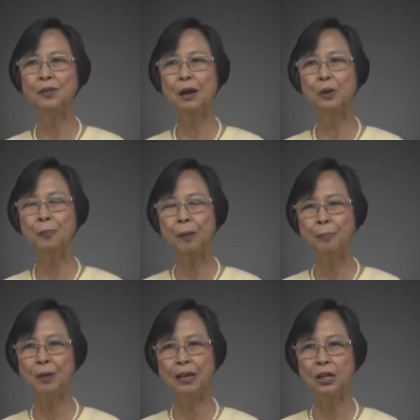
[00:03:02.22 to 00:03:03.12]
of our
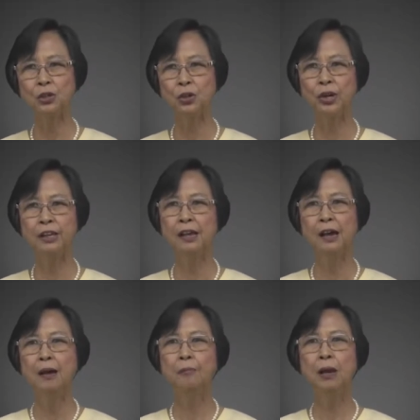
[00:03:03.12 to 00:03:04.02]
population
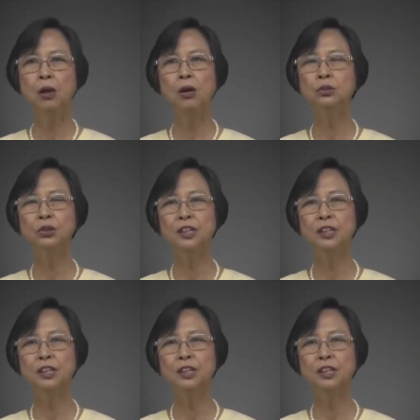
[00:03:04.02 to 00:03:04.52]
belong to